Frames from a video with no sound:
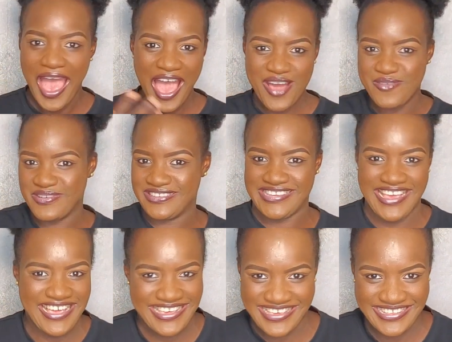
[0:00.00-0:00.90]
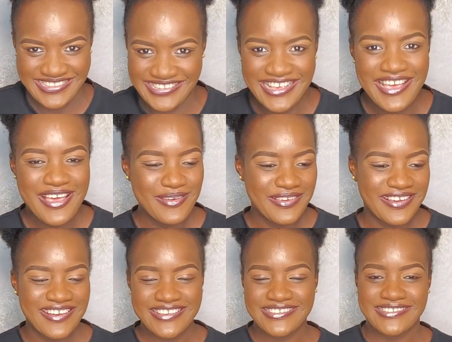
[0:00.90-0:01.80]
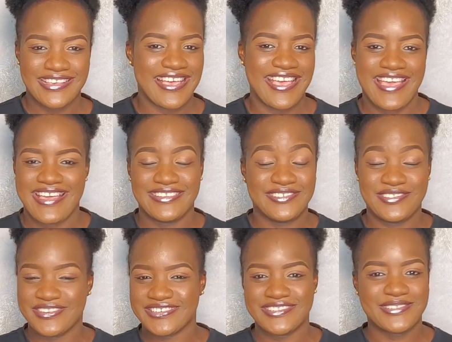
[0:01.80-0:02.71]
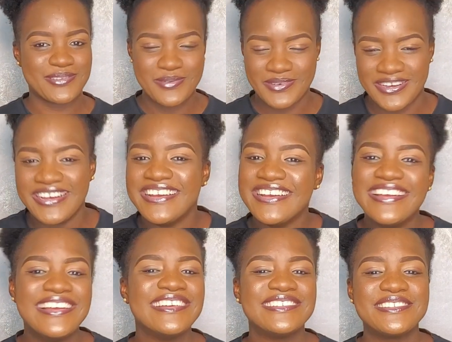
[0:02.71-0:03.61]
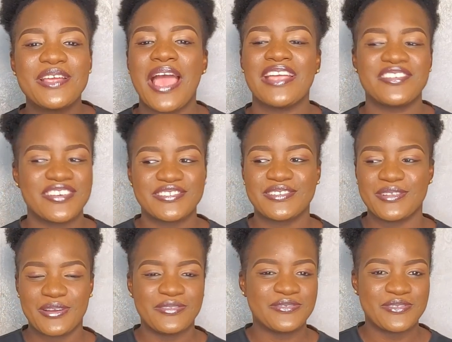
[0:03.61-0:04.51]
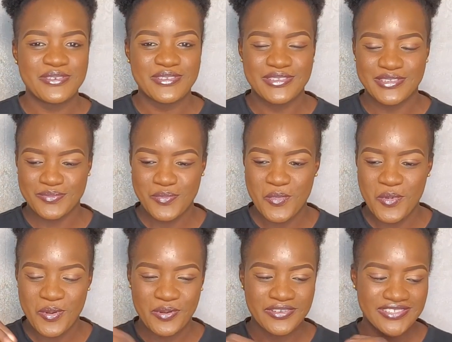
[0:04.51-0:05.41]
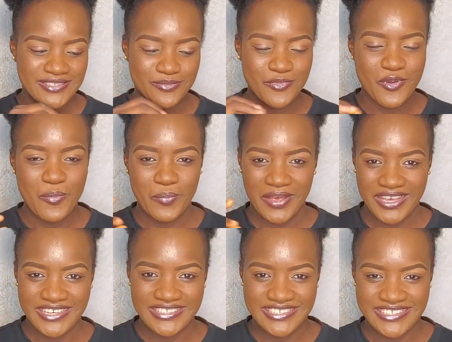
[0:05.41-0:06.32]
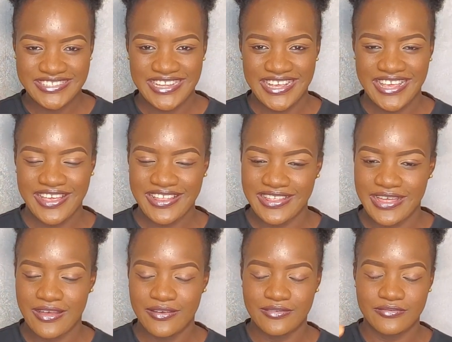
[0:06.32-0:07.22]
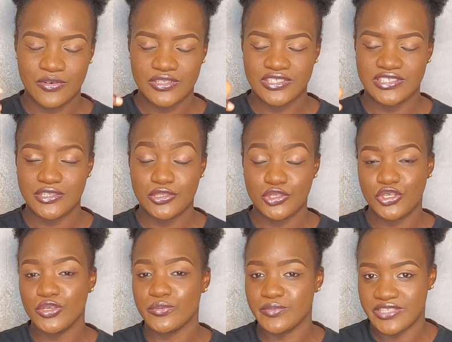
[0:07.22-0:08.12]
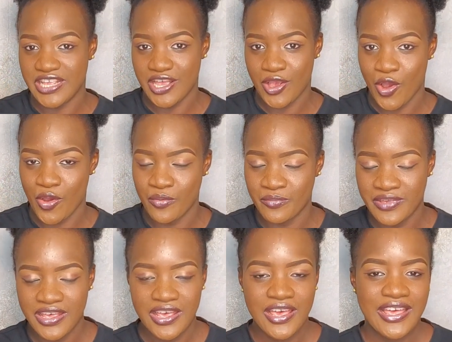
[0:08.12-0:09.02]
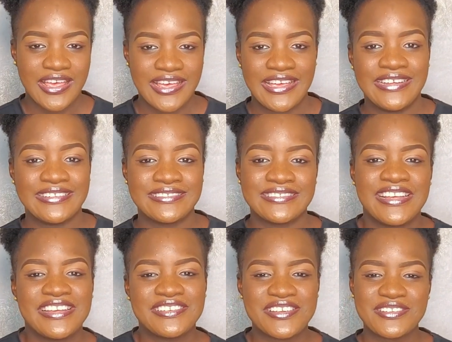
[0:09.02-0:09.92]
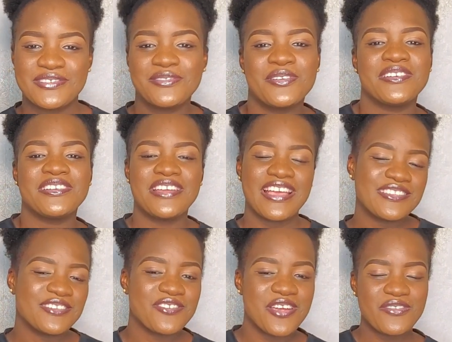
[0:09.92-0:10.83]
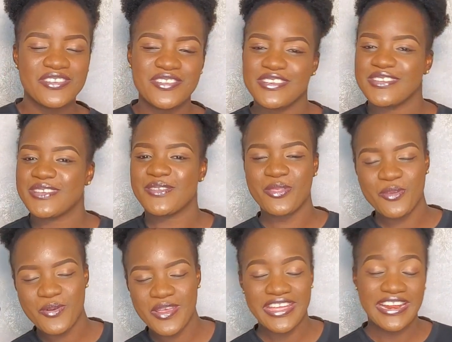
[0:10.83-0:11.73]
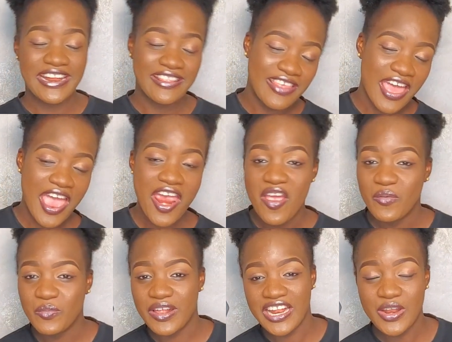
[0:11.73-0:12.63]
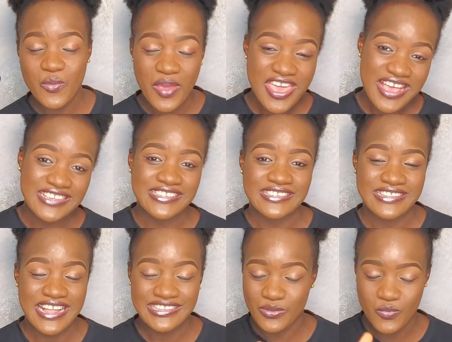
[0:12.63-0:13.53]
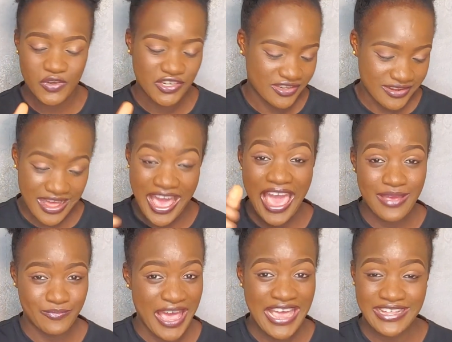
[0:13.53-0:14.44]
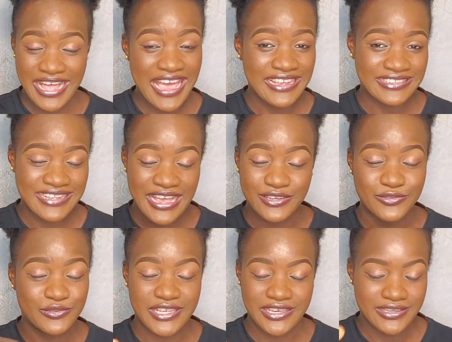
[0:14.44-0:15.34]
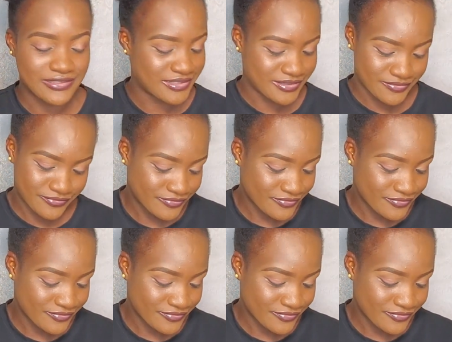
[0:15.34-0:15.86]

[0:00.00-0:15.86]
I will take it. Because just so. I just love those small packages. They what is it? Tubes. They come in. Just, you know, as you're traveling, just throw it in there. But anyway, yes, that's the question. I do take it.